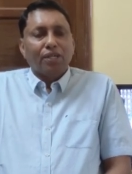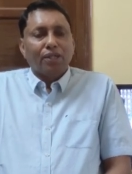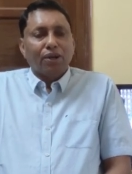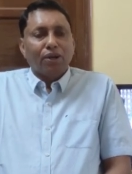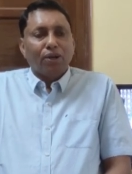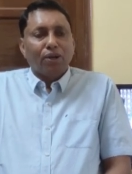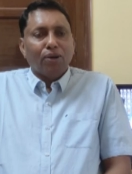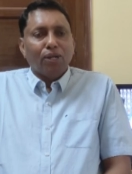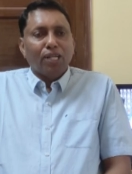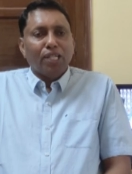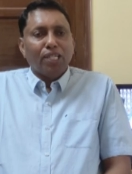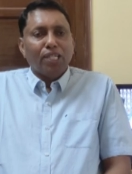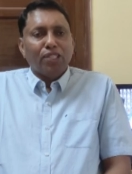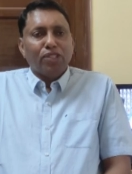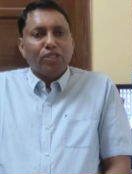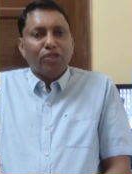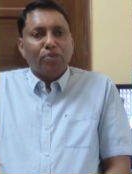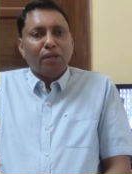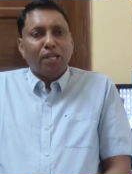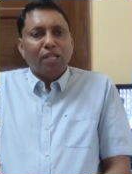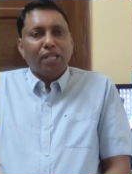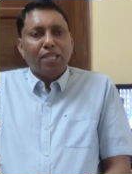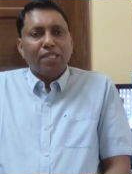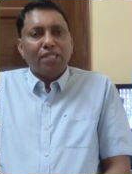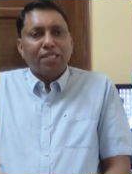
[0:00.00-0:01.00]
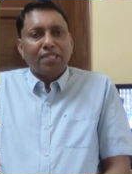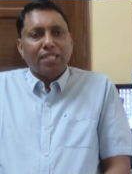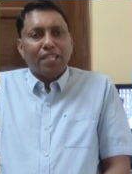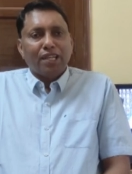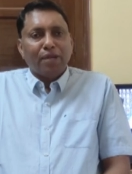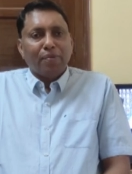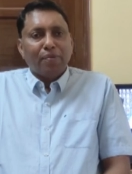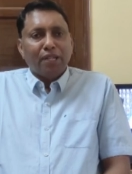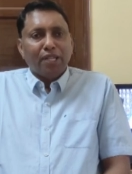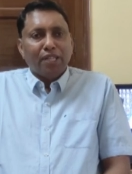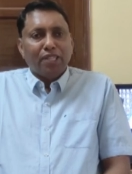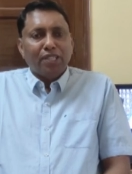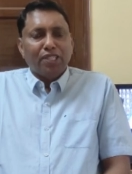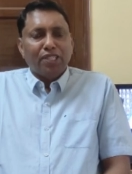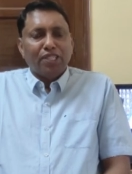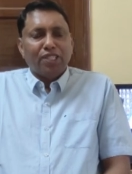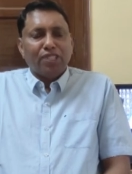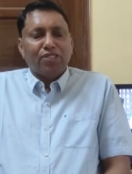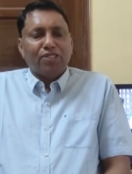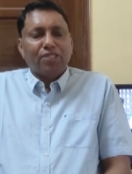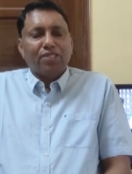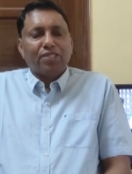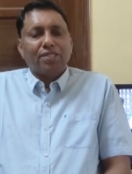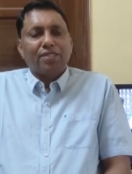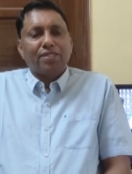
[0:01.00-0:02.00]
Golden Jubilee
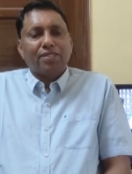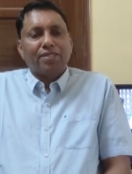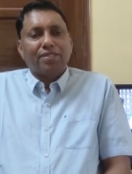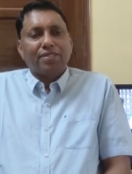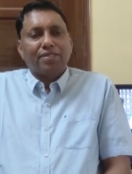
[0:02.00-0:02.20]
celebrations.